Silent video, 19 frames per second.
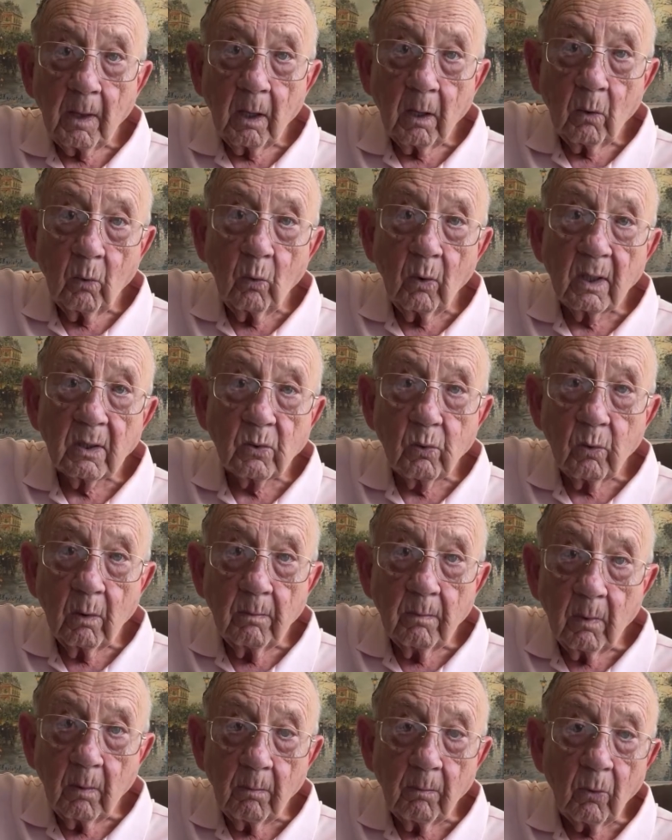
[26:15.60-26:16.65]
Westwood
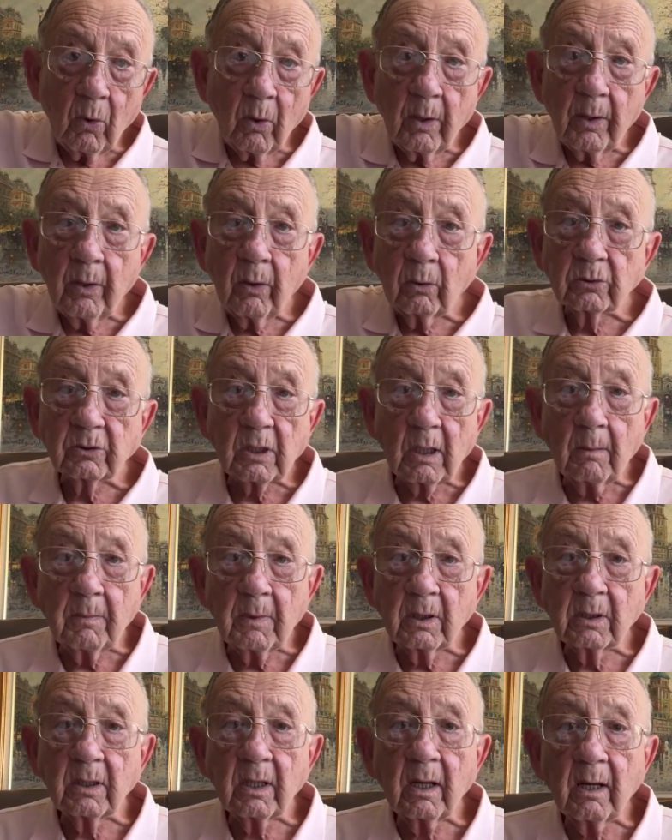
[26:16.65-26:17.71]
Memorial
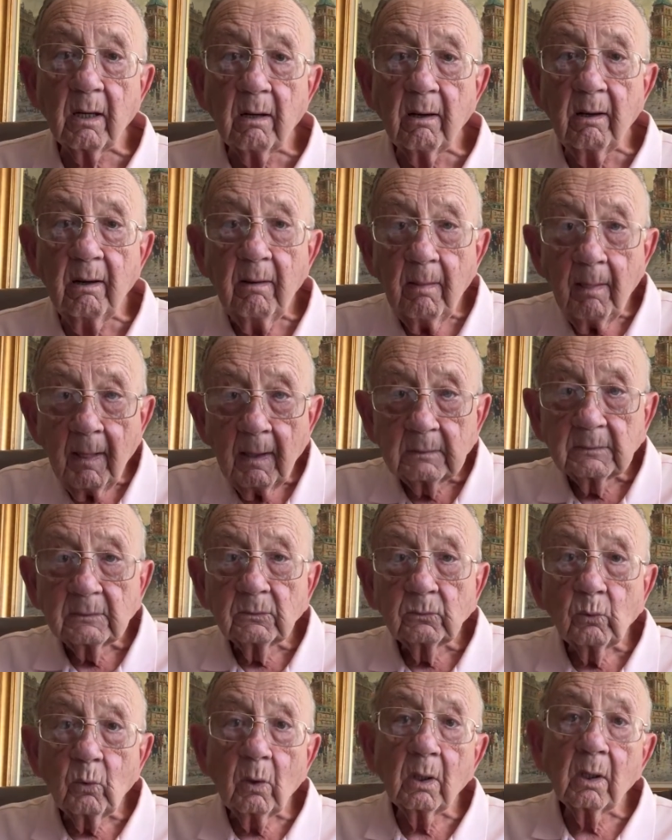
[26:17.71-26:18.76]
Cemetery,
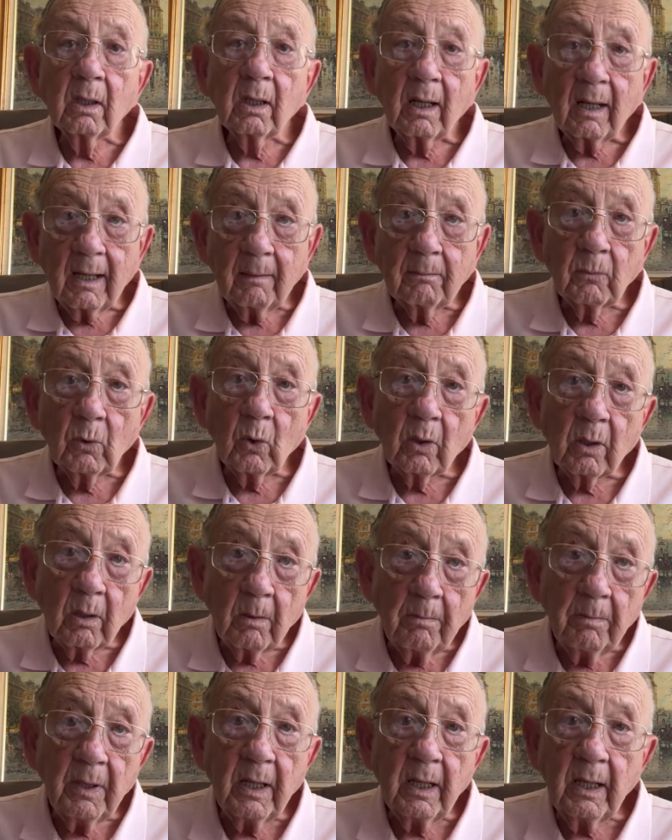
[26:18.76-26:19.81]
where I'm going to
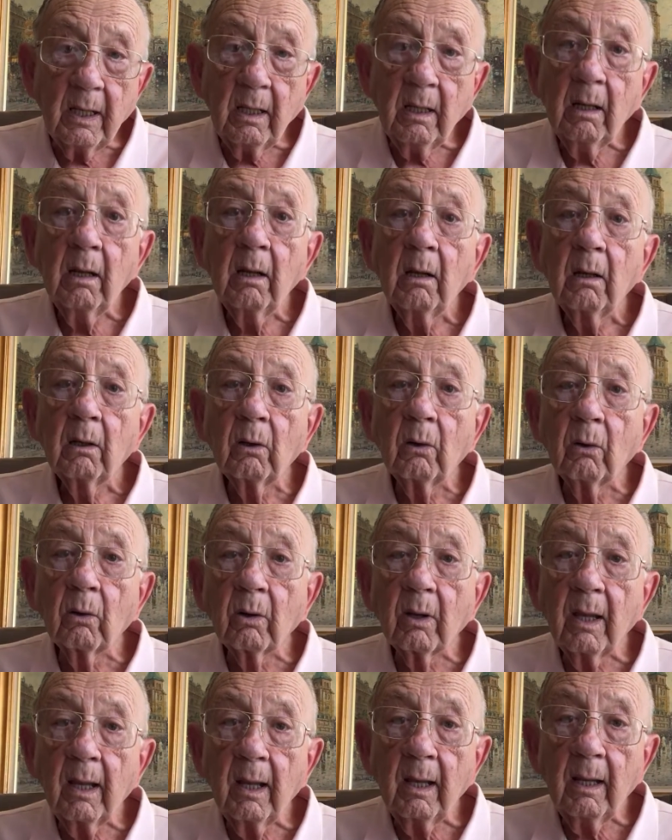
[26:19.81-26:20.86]
be.
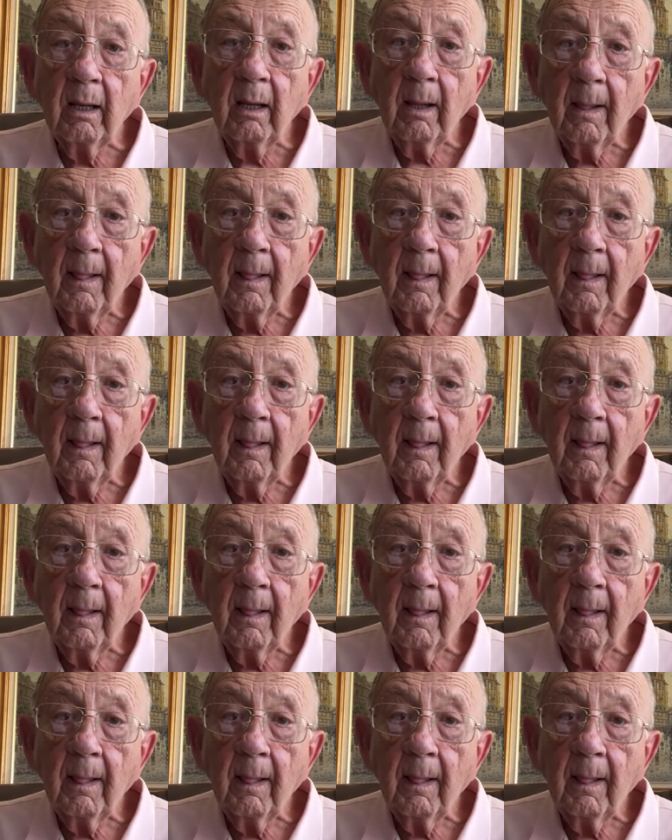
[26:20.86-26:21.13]
Okay?